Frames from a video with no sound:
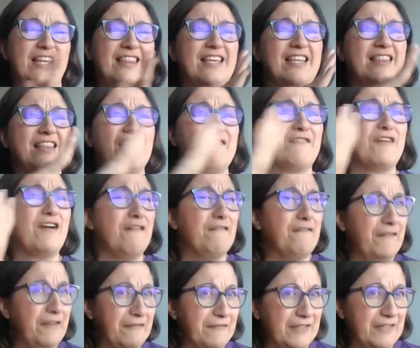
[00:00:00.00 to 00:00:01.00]
I think they've got
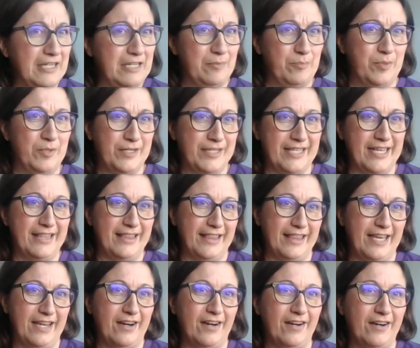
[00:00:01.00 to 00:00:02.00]
15%
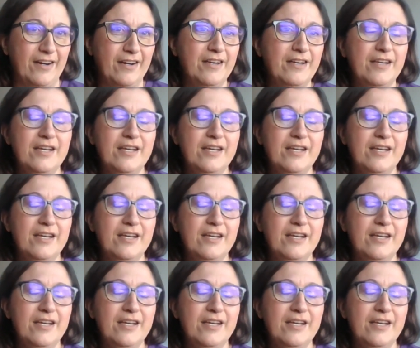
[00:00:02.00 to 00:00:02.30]
there.